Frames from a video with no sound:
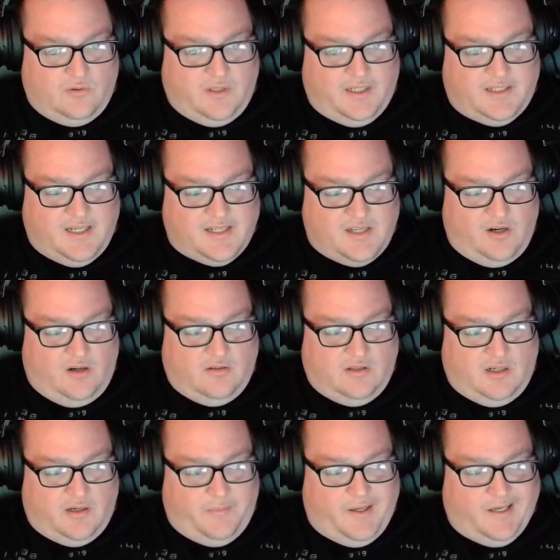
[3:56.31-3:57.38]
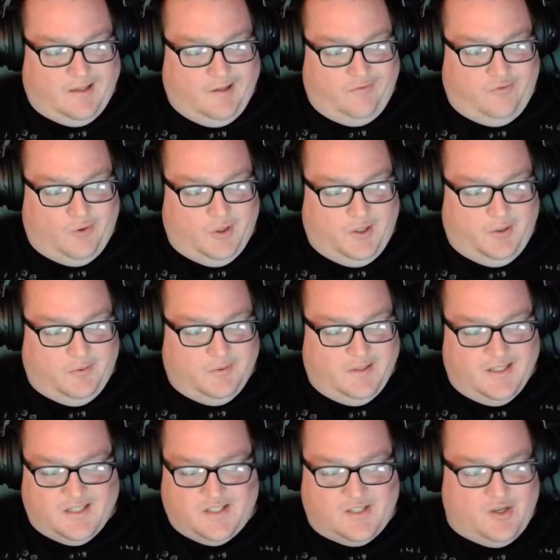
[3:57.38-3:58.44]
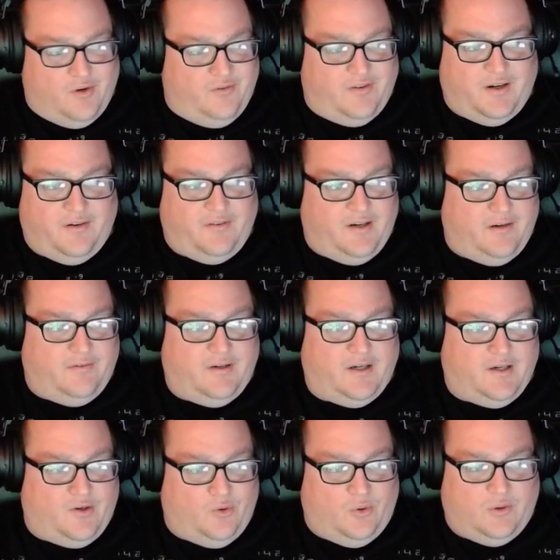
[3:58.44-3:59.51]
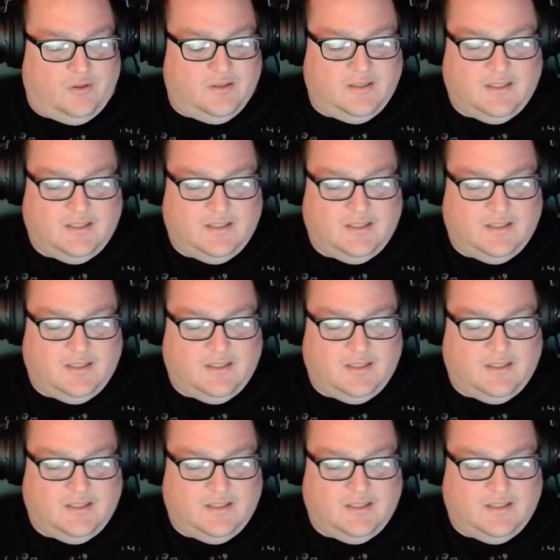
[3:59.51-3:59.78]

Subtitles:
It does it all automatically for you. It's so very, very, very cool.